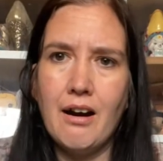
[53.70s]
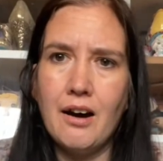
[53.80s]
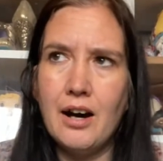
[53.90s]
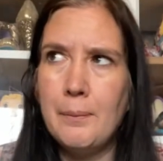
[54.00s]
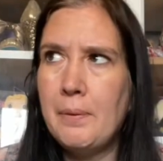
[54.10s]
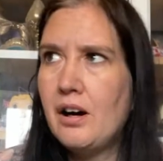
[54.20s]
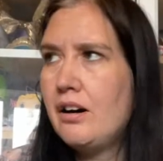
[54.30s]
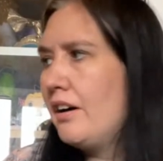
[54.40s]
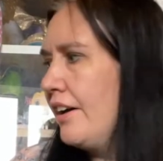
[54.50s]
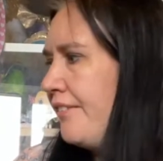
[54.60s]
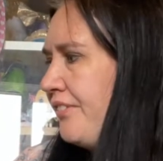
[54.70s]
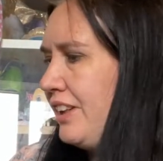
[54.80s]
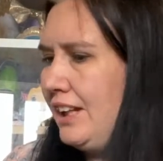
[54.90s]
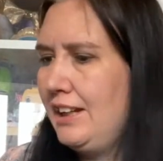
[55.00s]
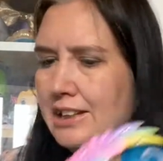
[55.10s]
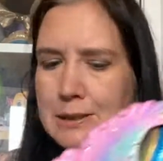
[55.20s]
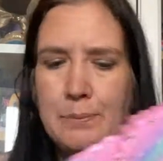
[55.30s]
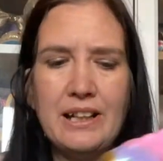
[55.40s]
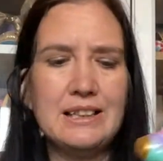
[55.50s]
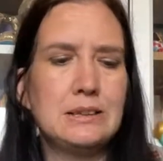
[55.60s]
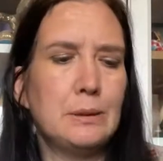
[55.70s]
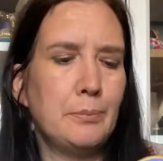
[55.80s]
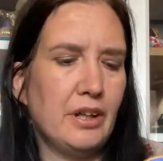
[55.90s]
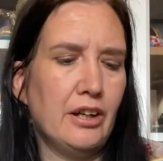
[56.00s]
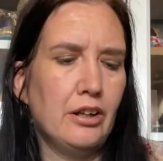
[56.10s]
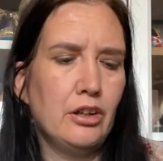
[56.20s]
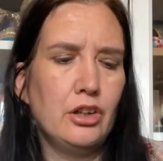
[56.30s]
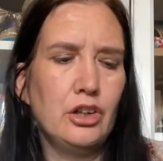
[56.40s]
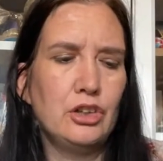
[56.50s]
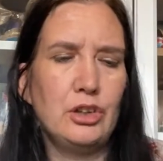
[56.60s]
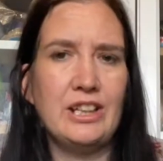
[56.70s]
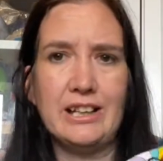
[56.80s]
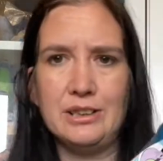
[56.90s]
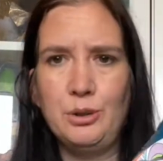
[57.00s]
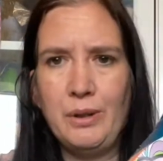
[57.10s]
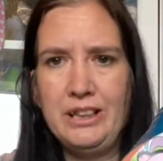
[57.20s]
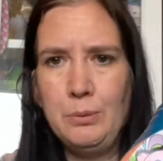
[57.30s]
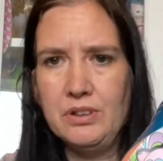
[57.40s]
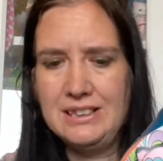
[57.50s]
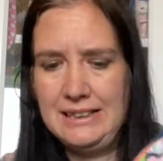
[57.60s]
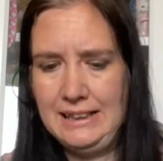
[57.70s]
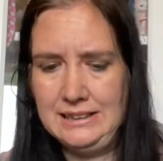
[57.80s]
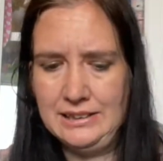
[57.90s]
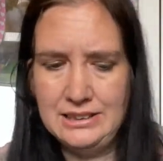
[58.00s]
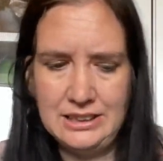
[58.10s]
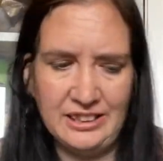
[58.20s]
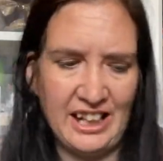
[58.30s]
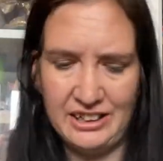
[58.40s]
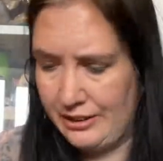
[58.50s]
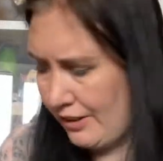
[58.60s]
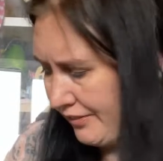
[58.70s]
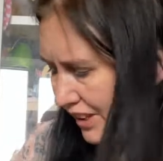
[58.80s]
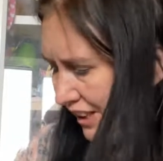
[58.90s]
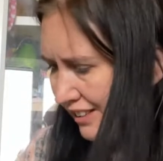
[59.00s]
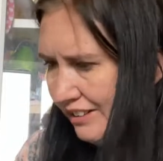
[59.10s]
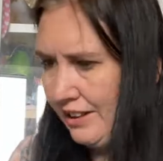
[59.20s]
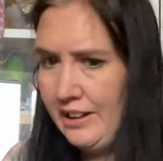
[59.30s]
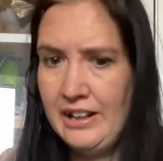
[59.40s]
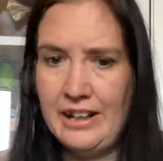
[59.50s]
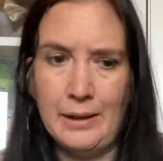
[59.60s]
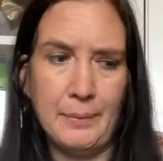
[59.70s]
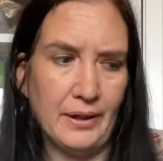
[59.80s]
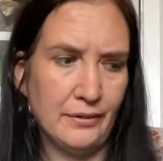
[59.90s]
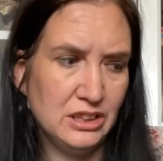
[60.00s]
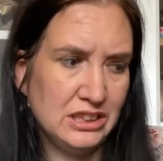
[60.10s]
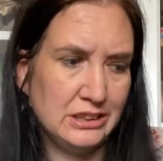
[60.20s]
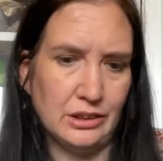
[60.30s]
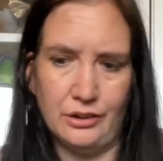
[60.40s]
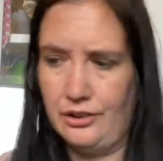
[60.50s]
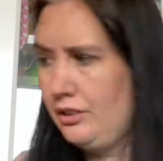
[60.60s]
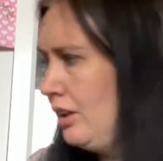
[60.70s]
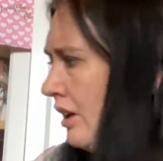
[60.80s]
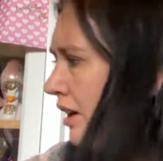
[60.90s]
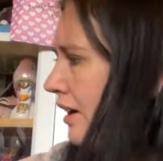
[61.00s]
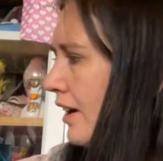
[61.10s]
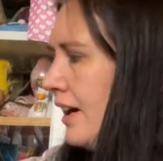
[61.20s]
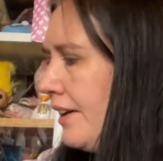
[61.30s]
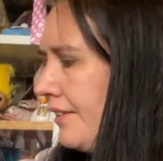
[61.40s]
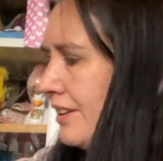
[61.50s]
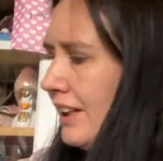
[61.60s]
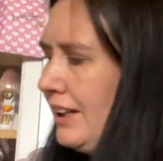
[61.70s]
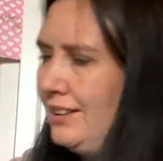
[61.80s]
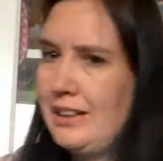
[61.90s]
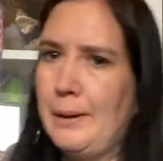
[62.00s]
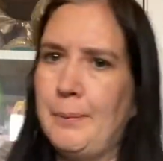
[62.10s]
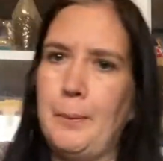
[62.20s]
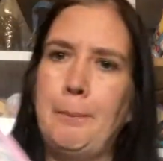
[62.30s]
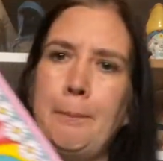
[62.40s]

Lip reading: are part of the spring-summer 2021 season, so they do have the Hilda Hippo sole, and the Hilda Hippo